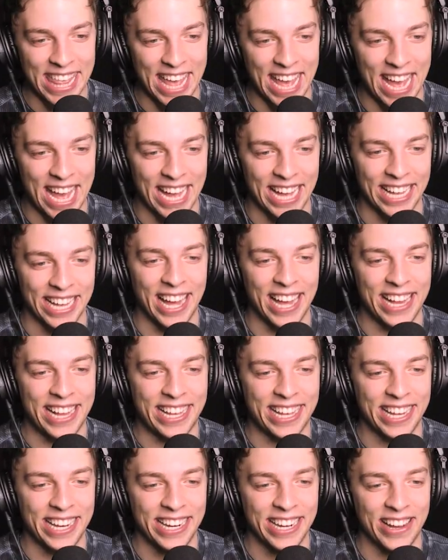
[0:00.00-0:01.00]
that! I
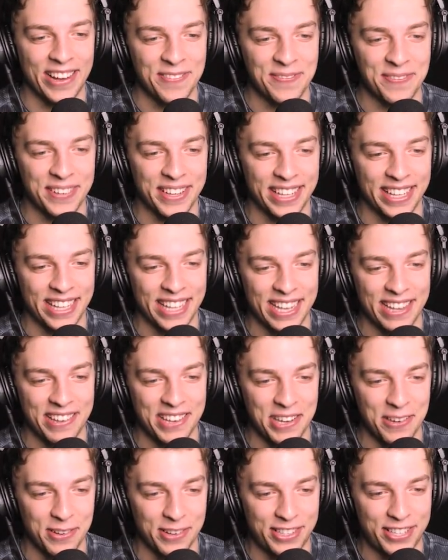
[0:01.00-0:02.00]
cannot believe it.
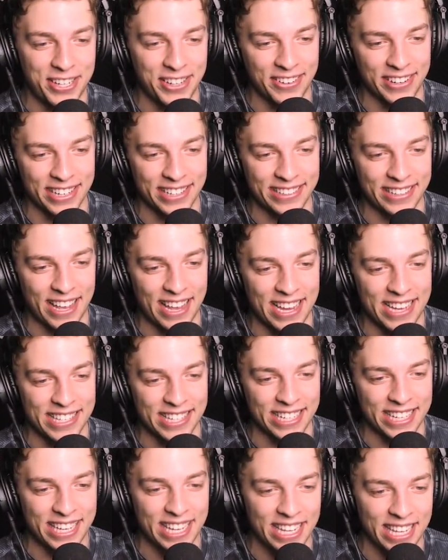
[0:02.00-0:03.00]
you were too excited
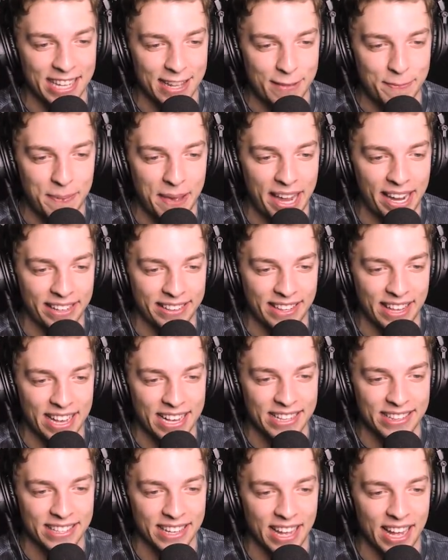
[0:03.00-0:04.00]
to kill a
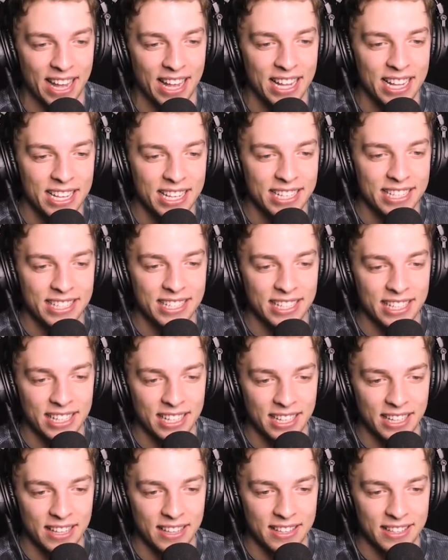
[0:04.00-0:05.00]
spectator.
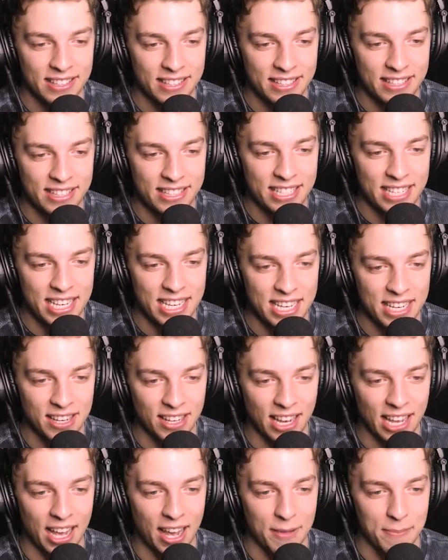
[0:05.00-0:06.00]
See you
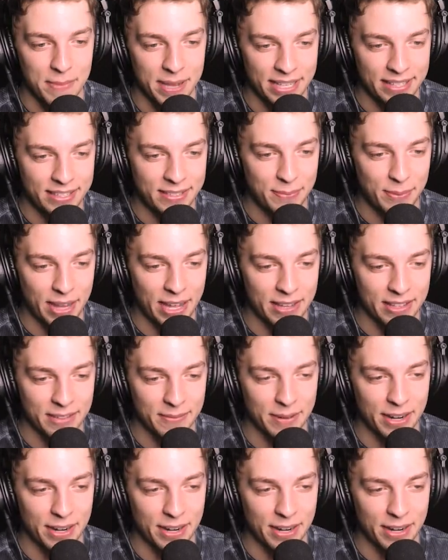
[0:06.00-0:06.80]
later. I missed, but that was